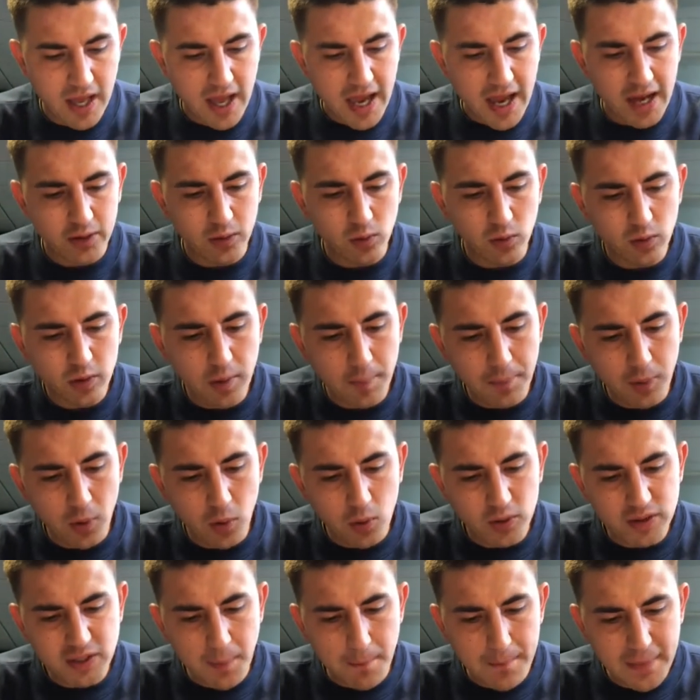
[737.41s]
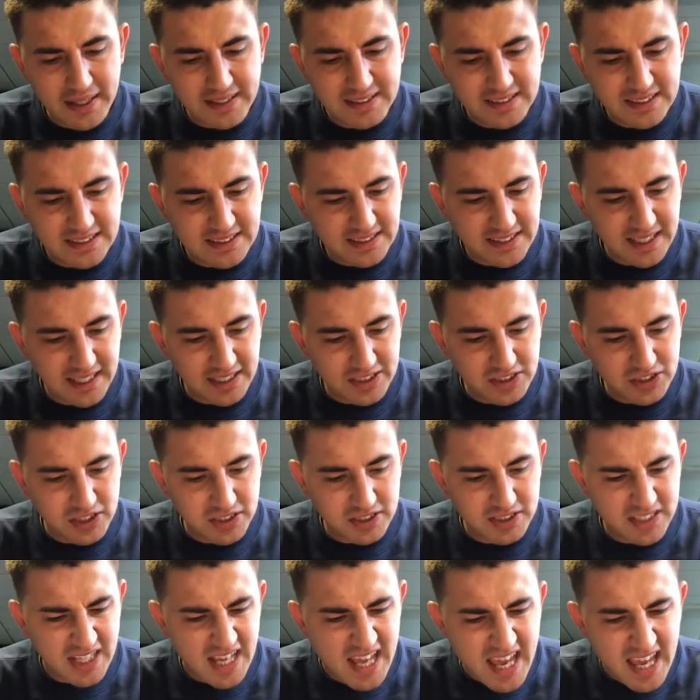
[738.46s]
and all the poor demented
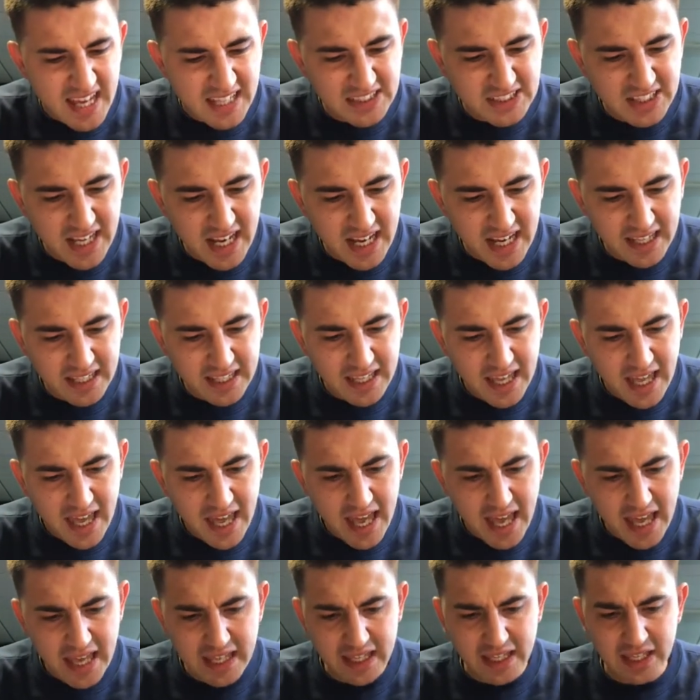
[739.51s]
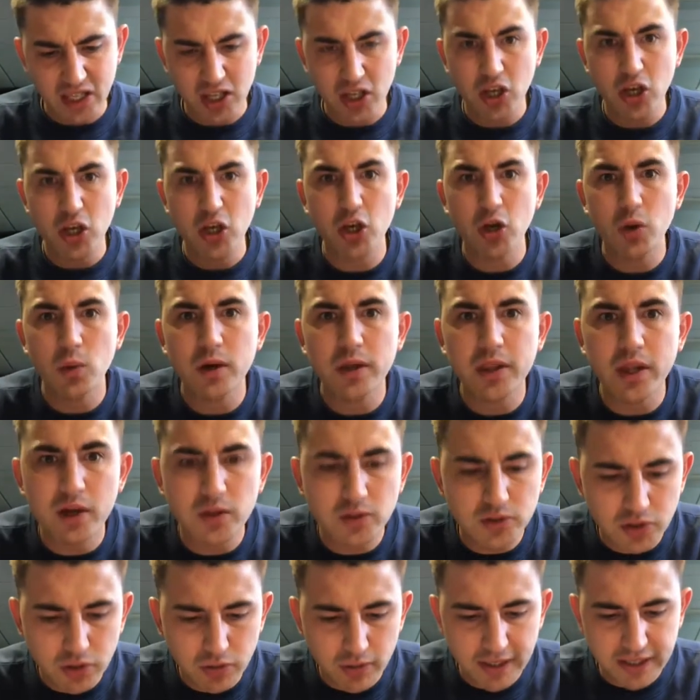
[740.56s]
teachers is yelling, "Hey, who are those
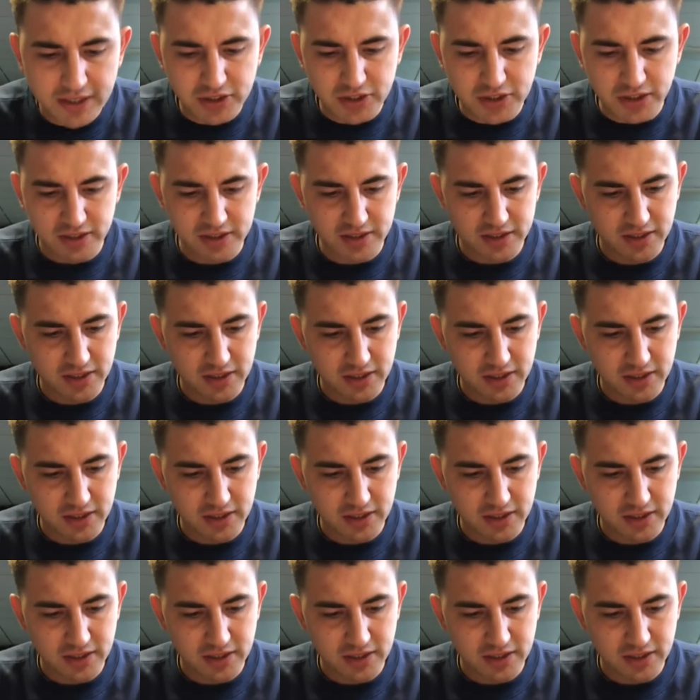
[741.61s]
creatures?"